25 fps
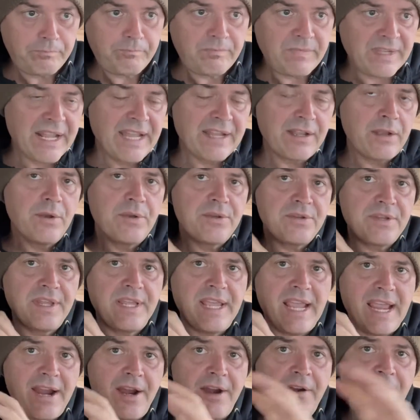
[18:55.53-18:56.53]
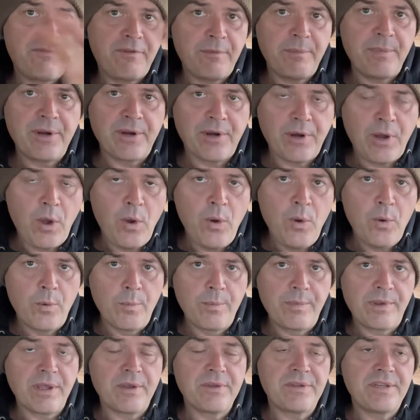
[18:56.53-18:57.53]
the air from your
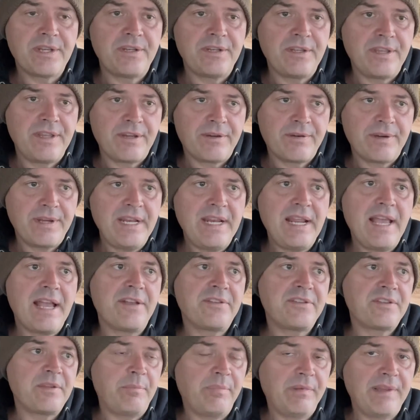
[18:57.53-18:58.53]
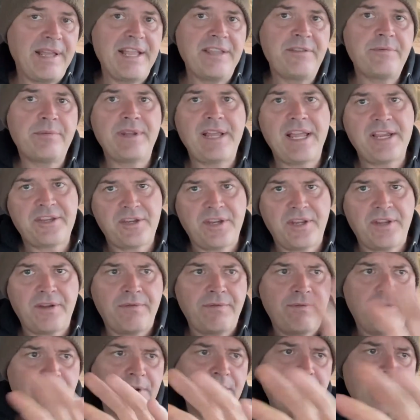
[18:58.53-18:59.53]
home goes into the greenhouse, the plants would actually
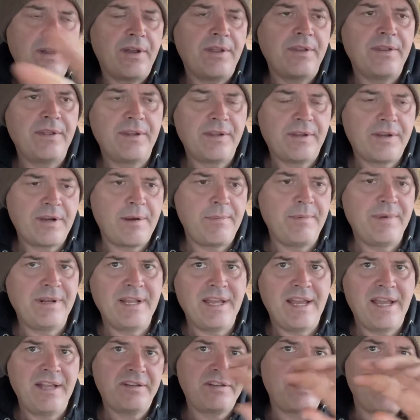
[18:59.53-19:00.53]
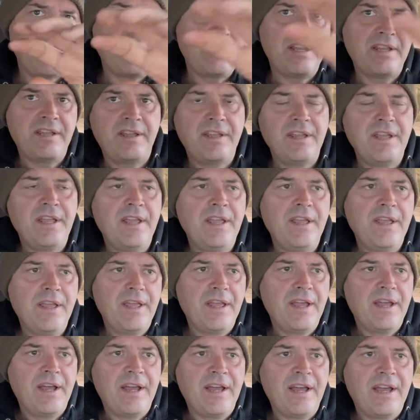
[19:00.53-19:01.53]
convert all the carbon dioxide to
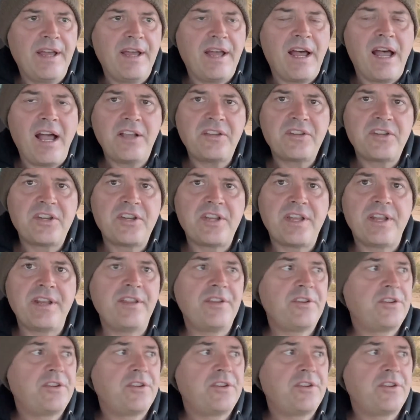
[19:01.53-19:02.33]
oxygen and